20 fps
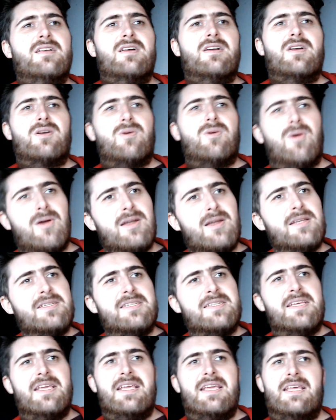
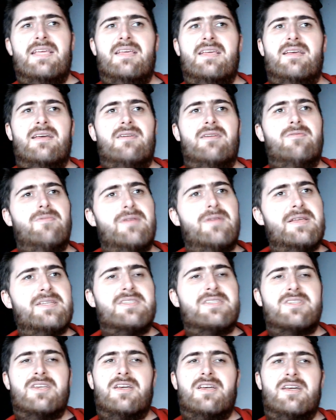Quality
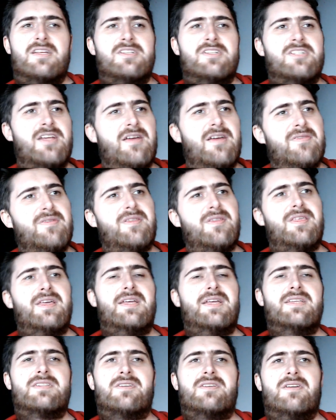research, everything
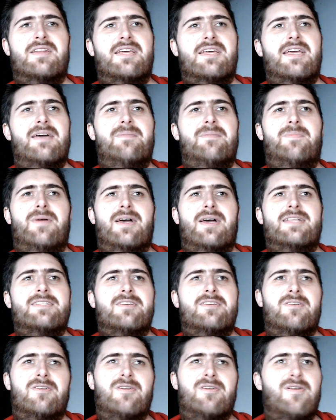is going to get
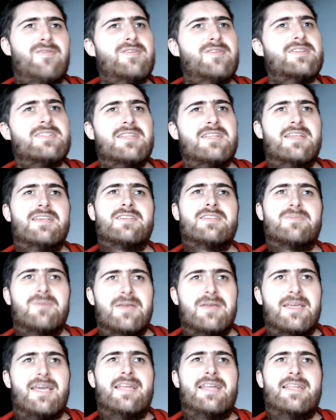better, and obviously as we
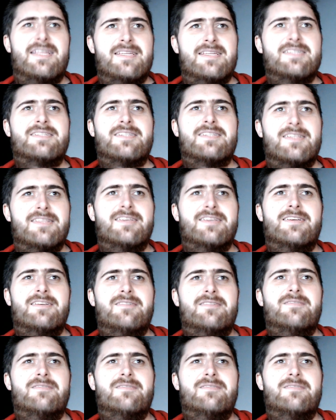get into